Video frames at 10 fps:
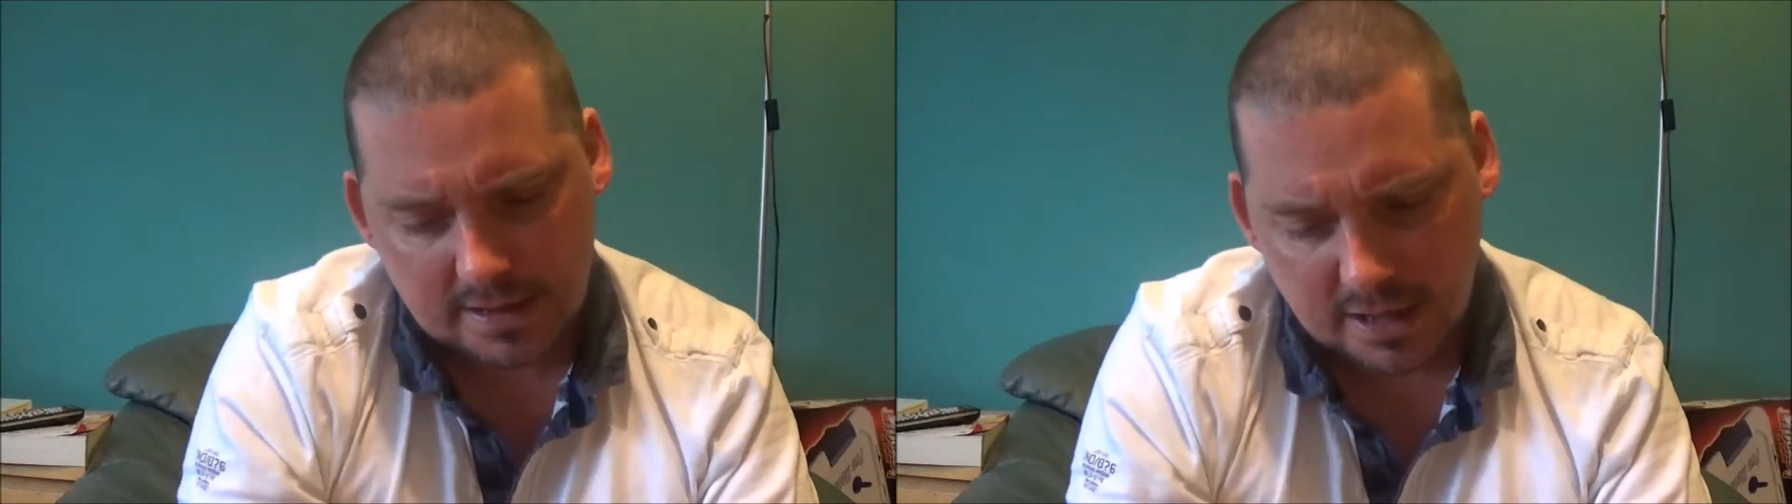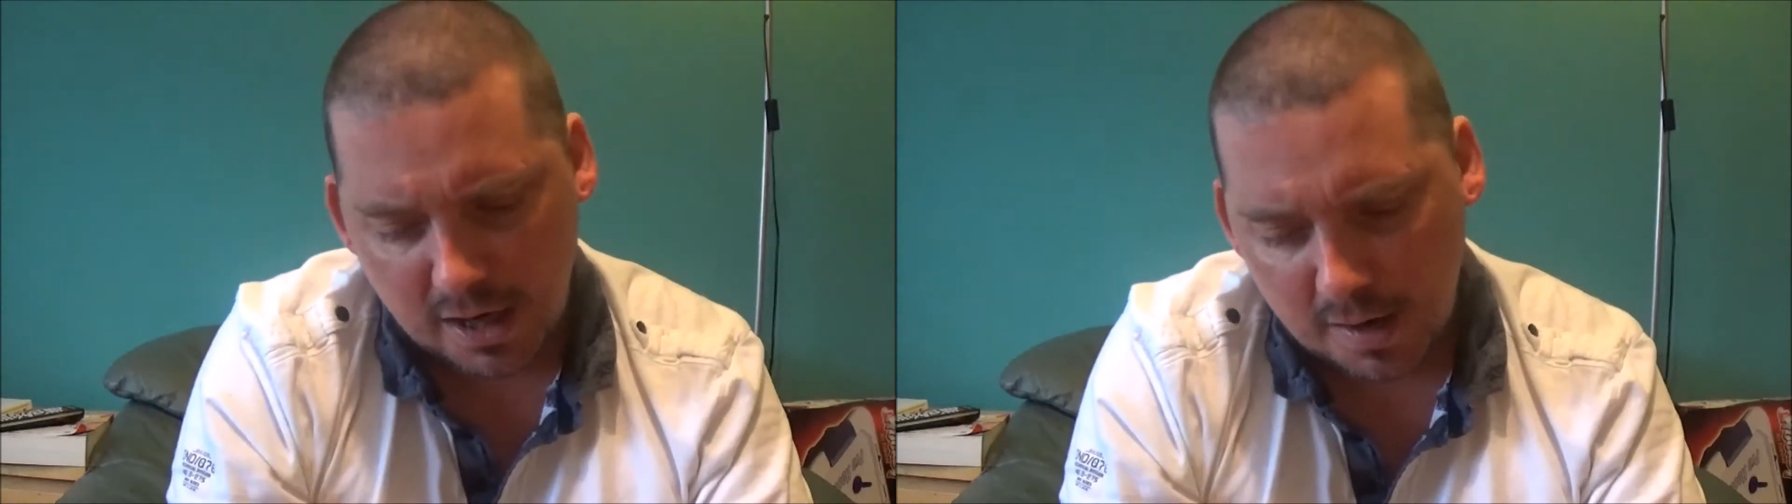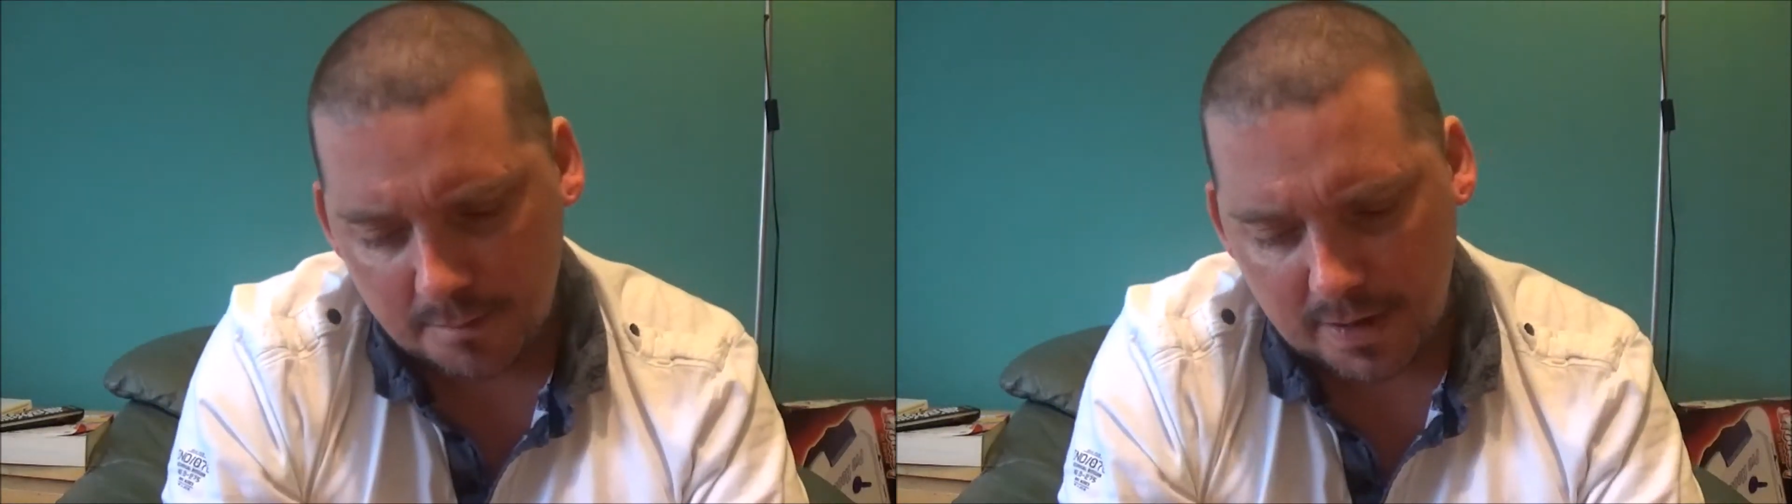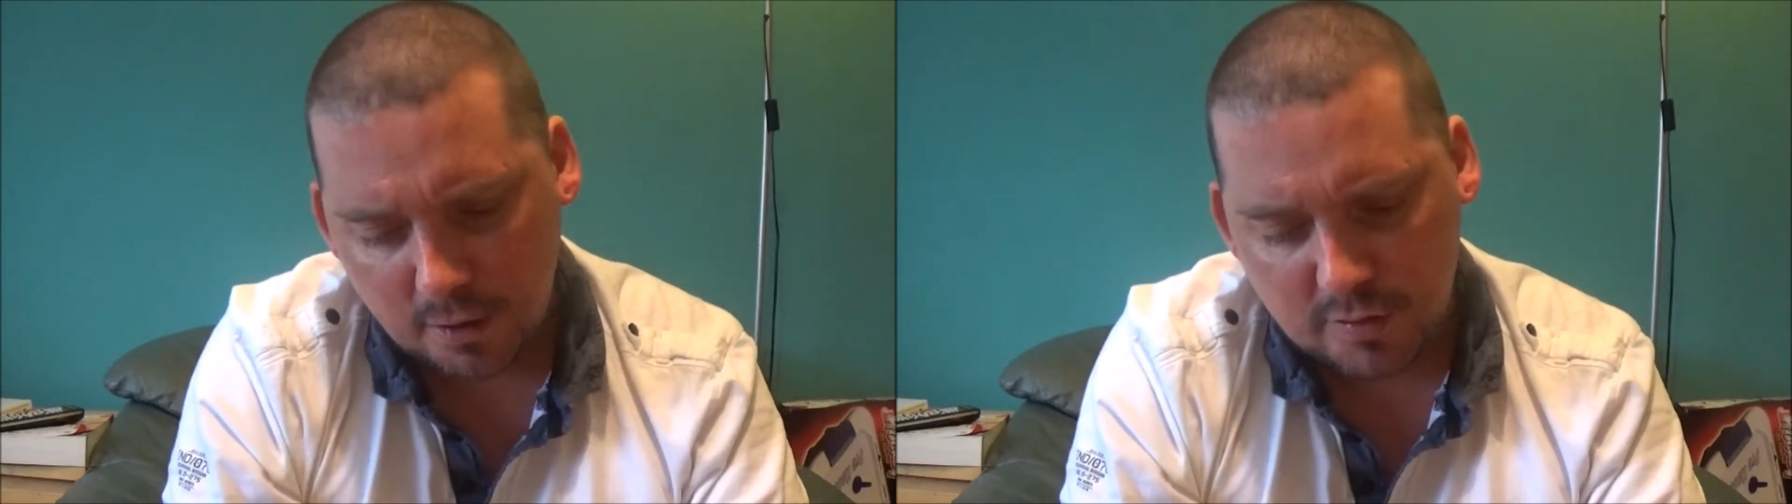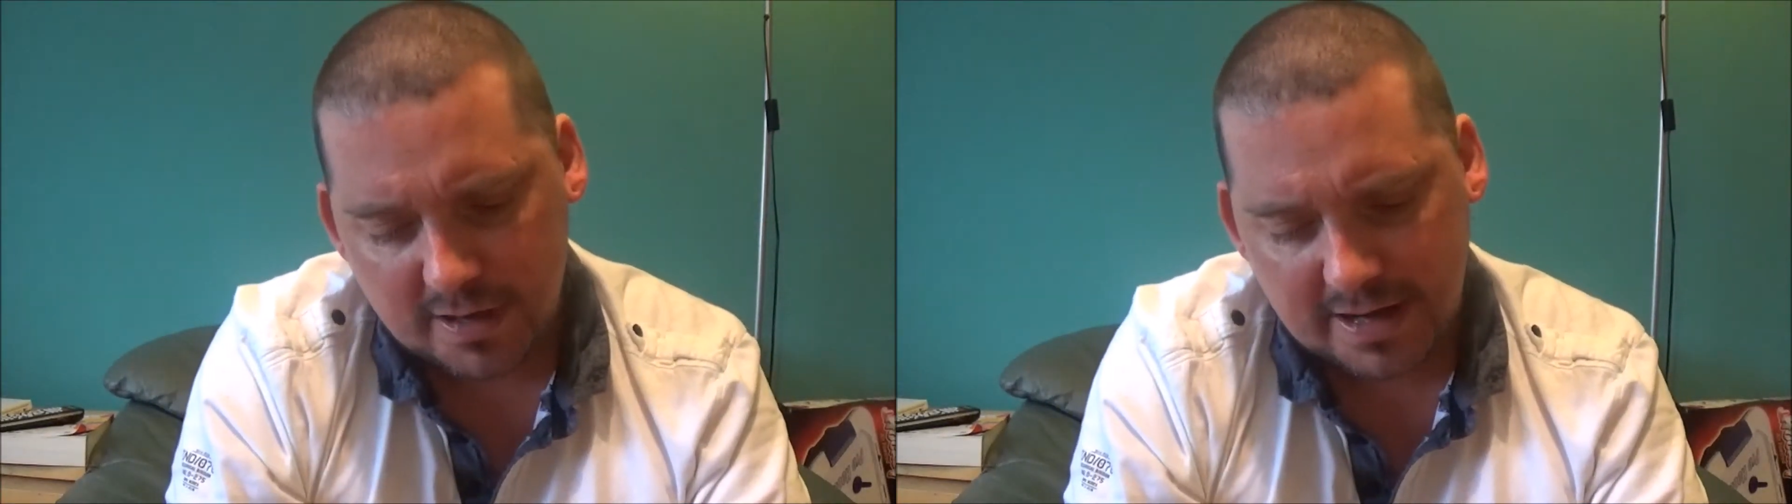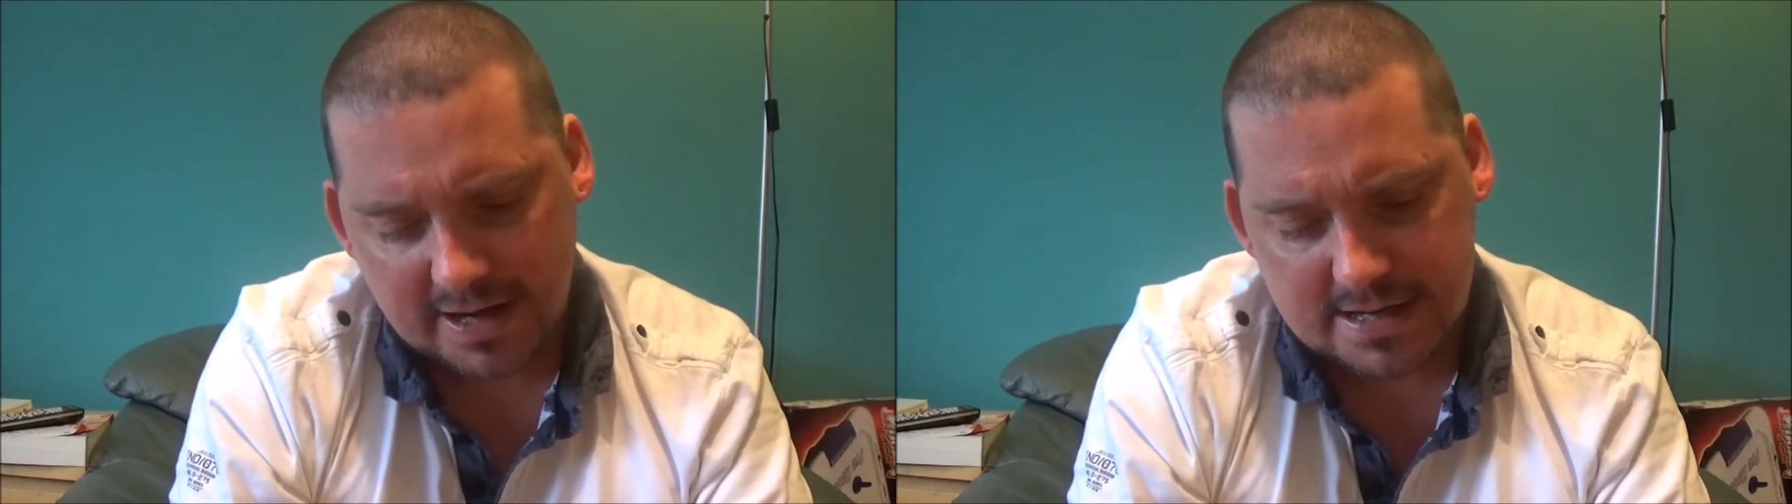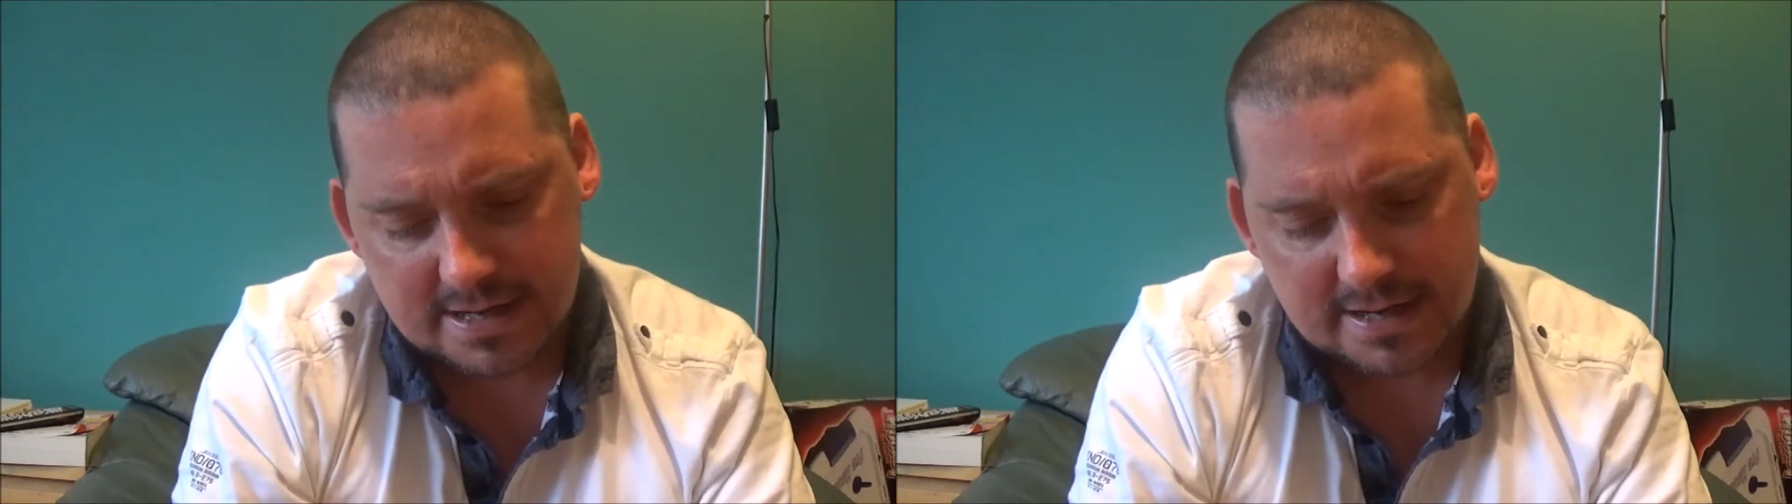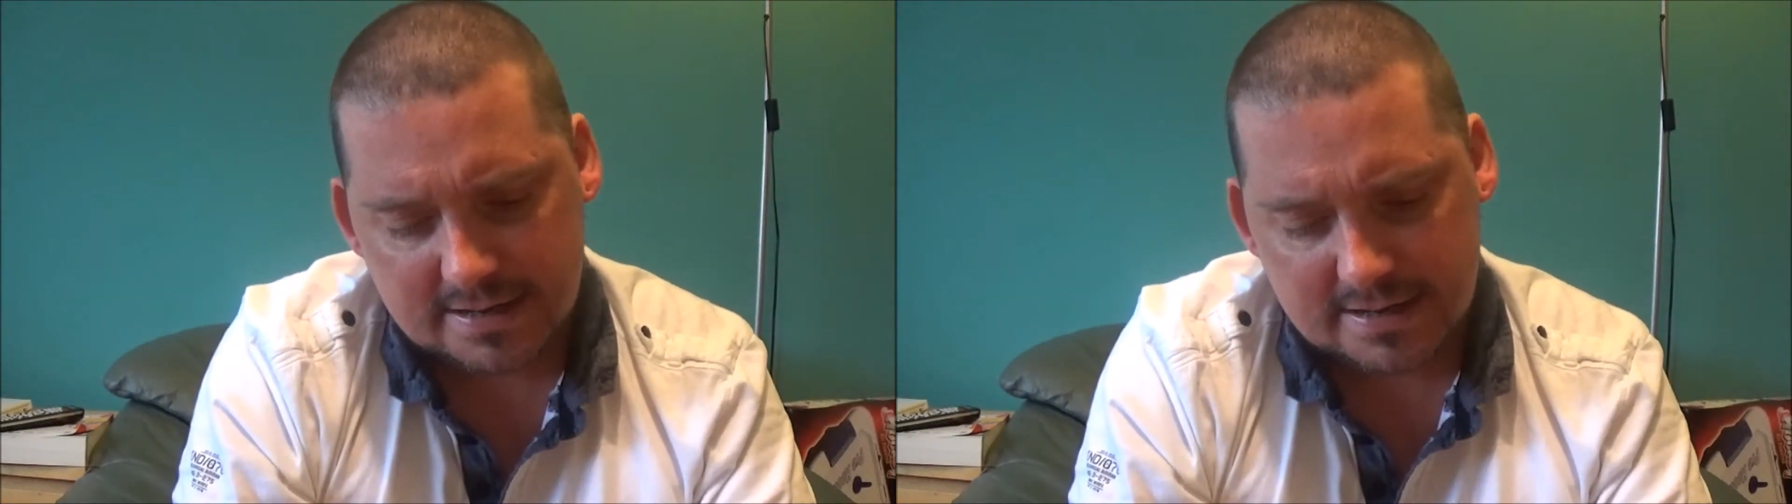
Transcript: Okay,